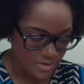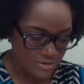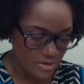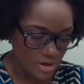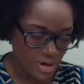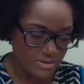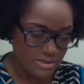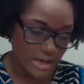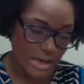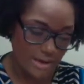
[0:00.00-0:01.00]
The cost is
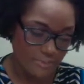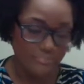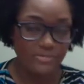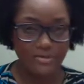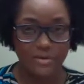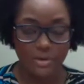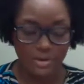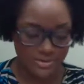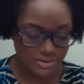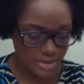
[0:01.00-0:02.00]
high, of
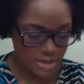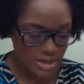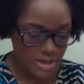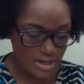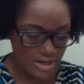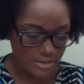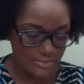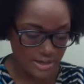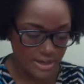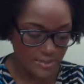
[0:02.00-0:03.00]
course,
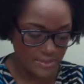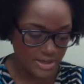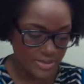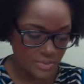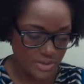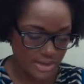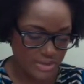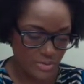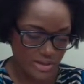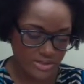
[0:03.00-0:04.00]
but companies with a
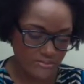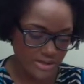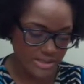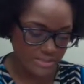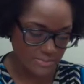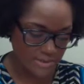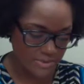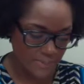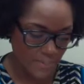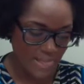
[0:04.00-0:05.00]
direct
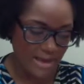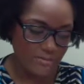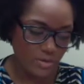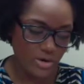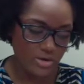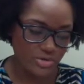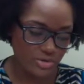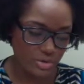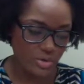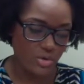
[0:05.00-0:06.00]
investment have more
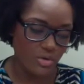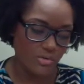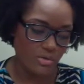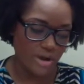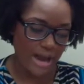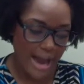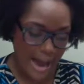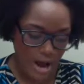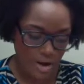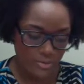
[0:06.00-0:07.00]
control over
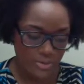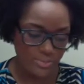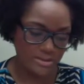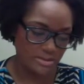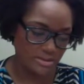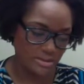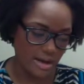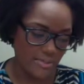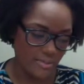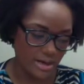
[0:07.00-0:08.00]
how their businesses
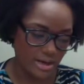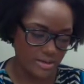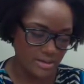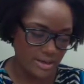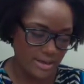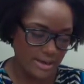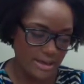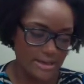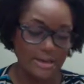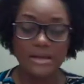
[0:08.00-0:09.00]
operate
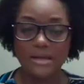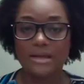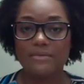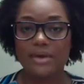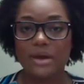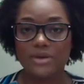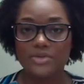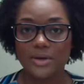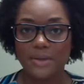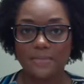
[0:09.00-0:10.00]
in any given
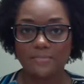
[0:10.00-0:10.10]
country.